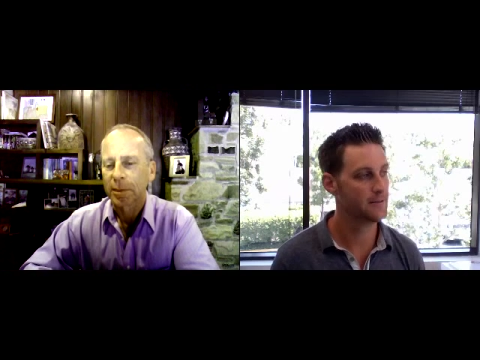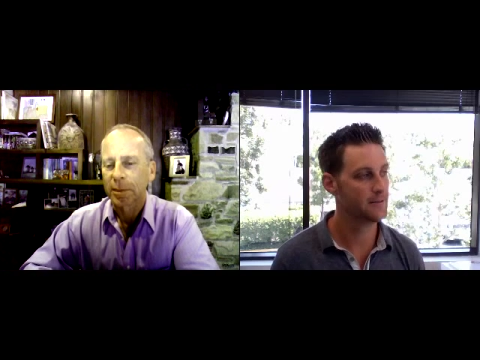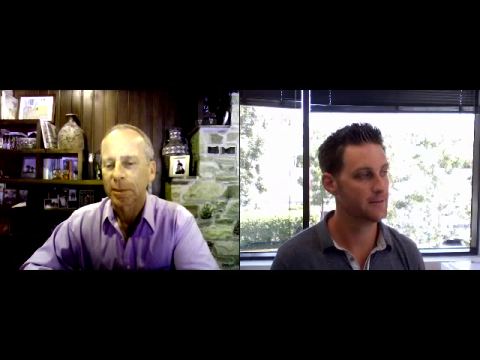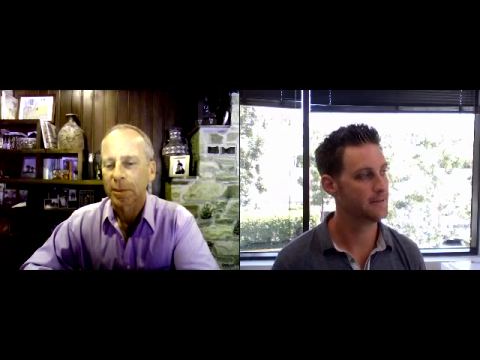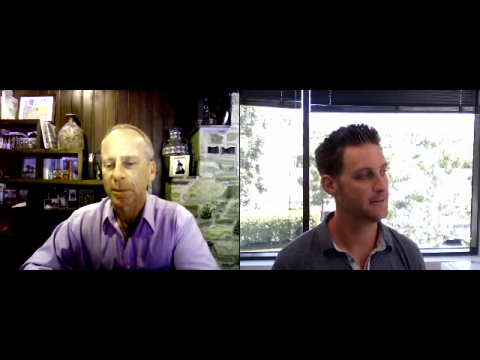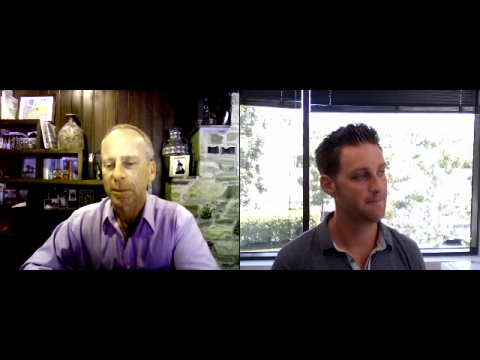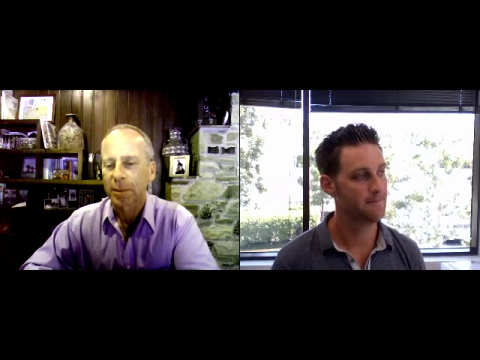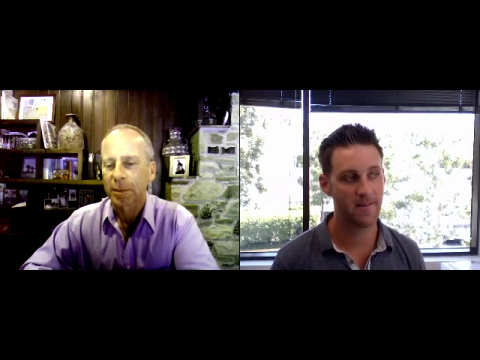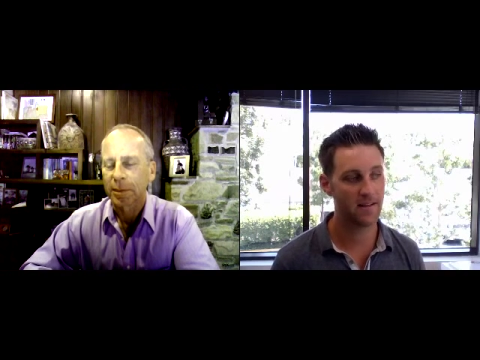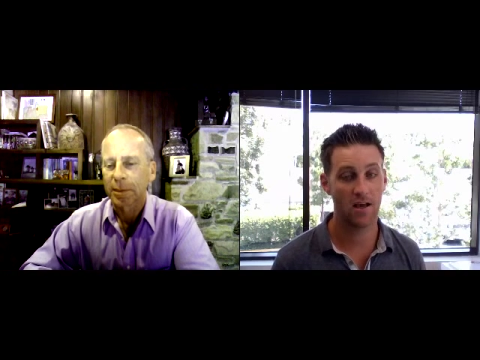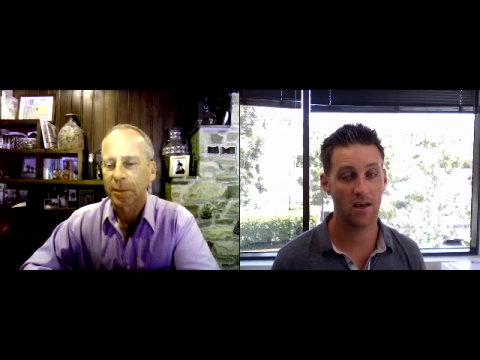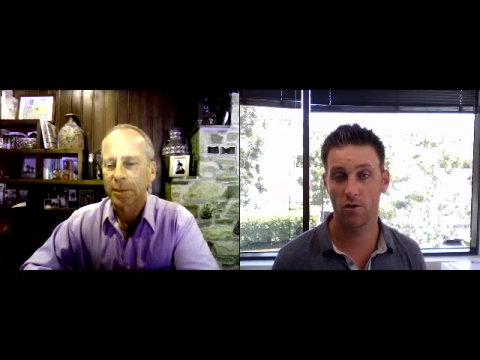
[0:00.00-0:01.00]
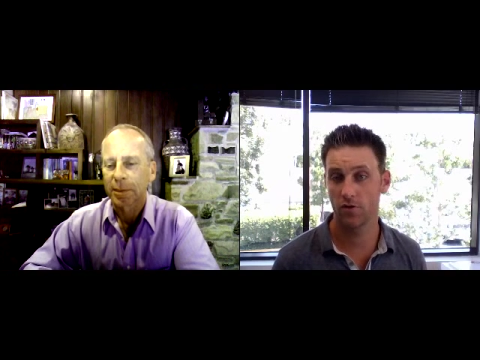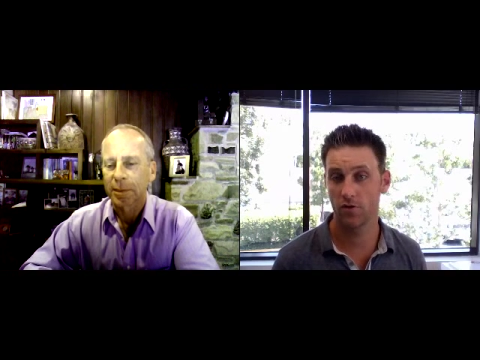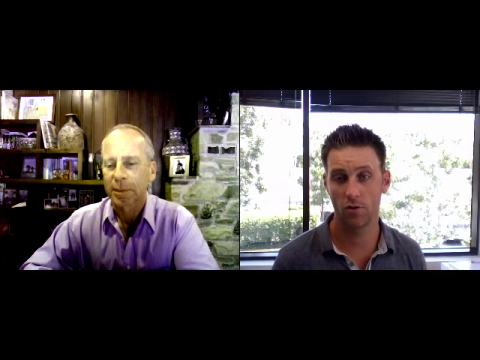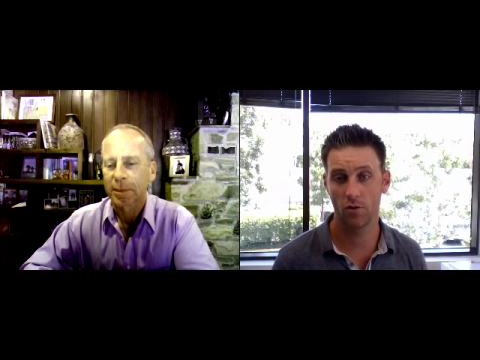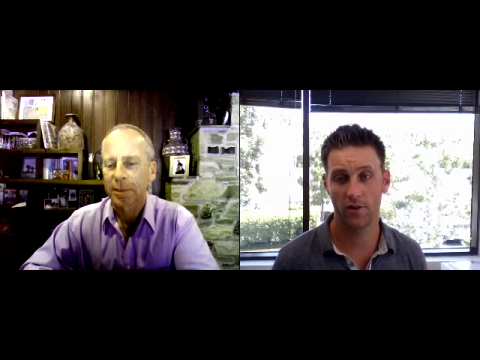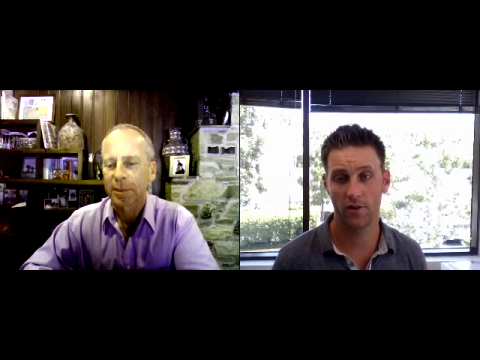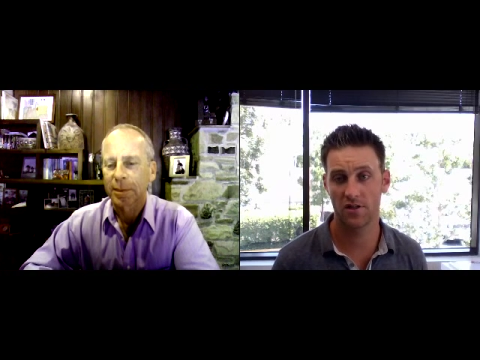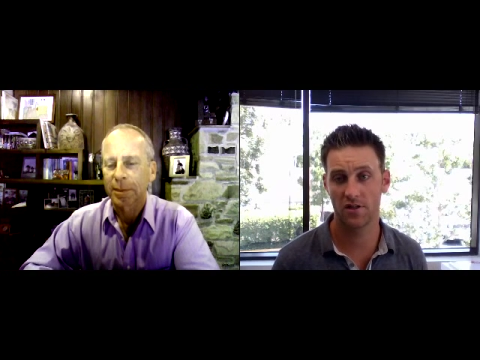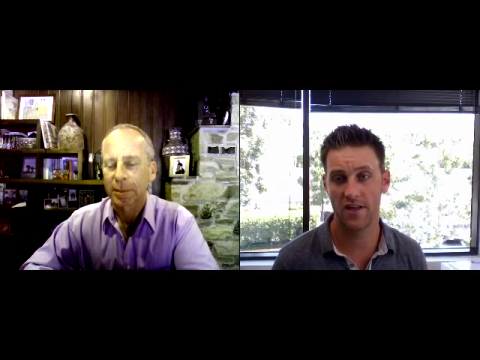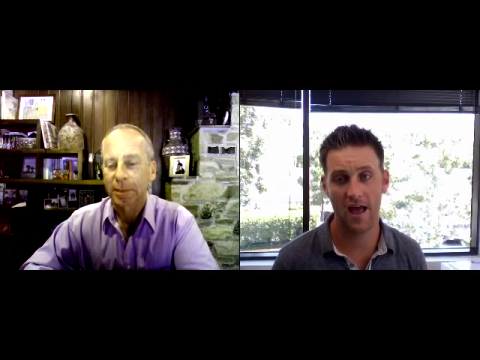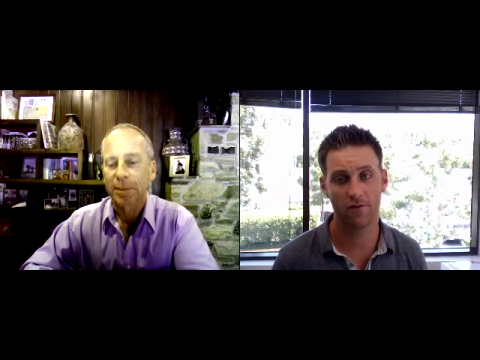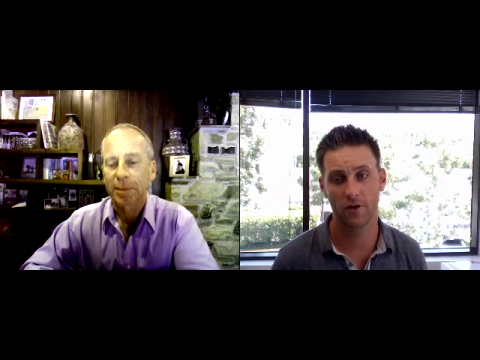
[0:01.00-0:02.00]
Speaker 1: And that's that's how we
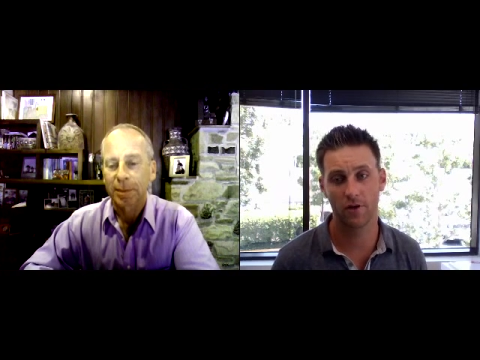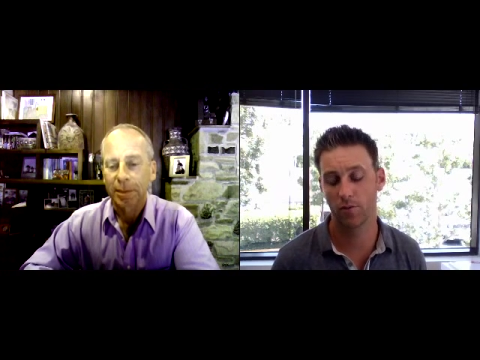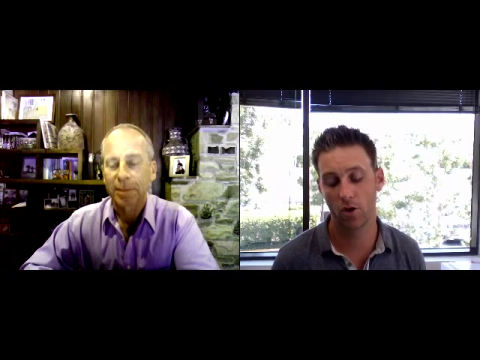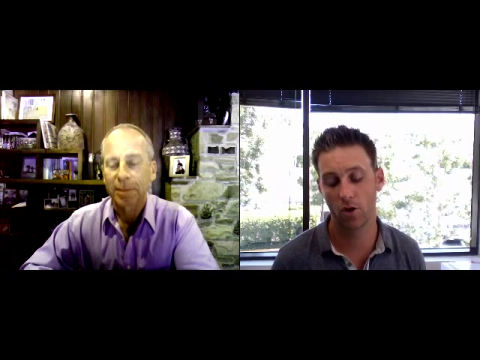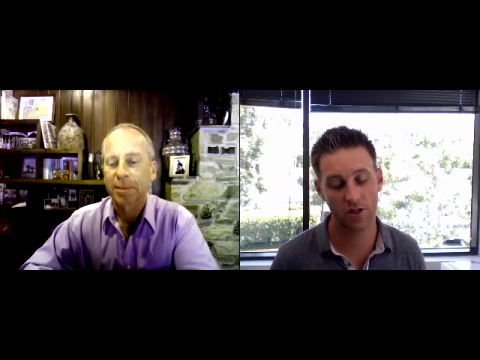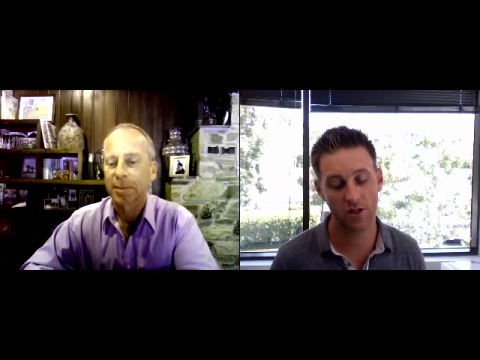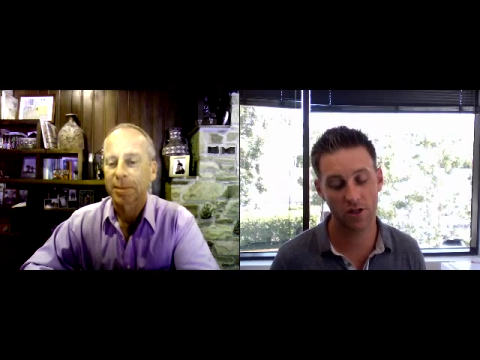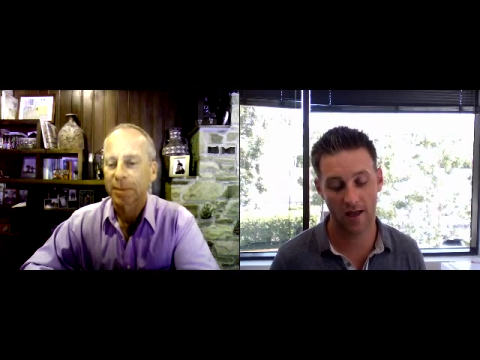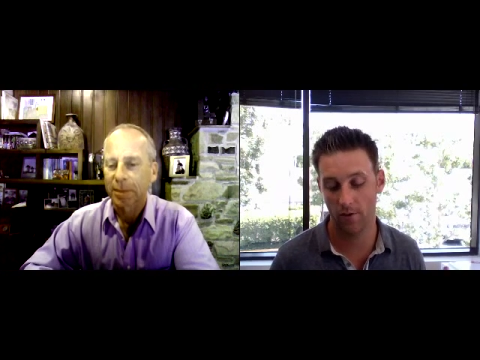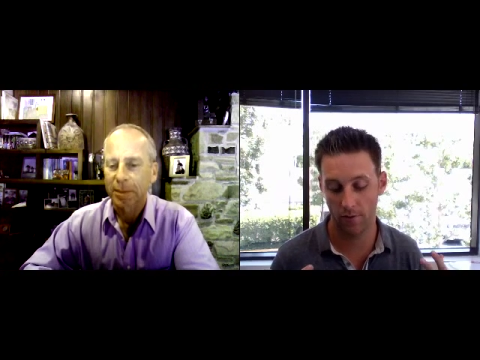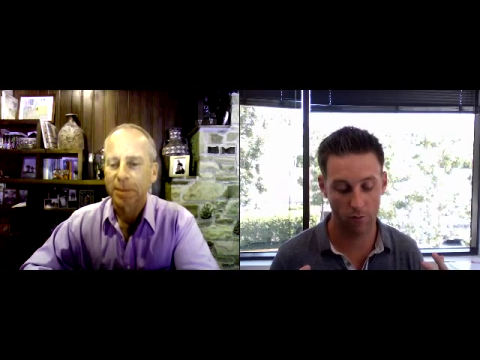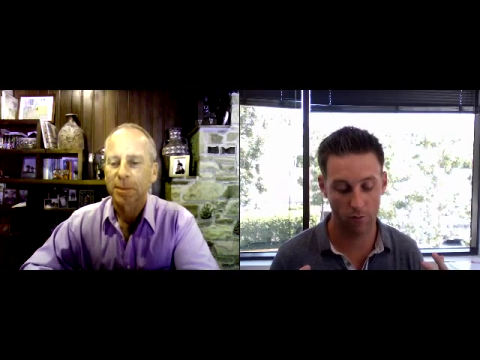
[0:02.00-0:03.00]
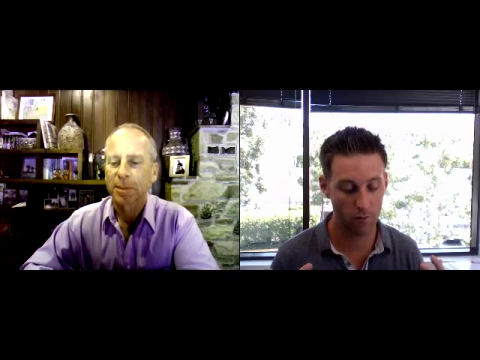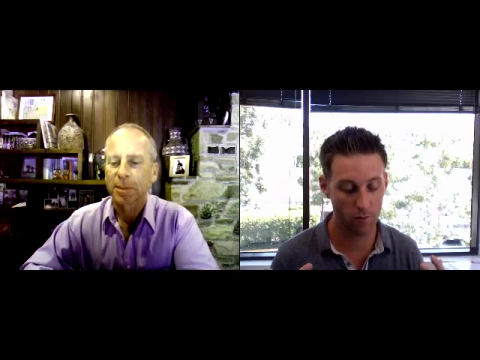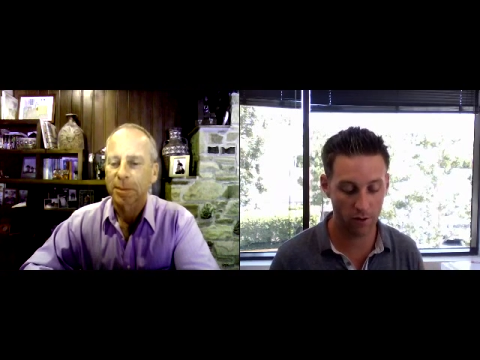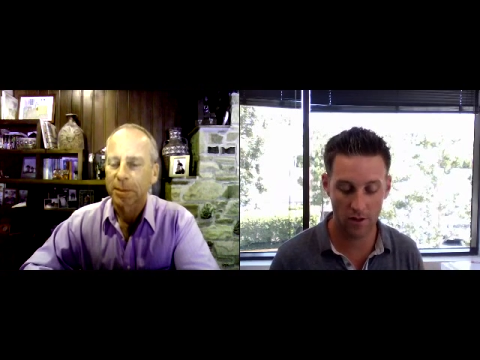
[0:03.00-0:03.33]
do it with our staff, and we approach it that way.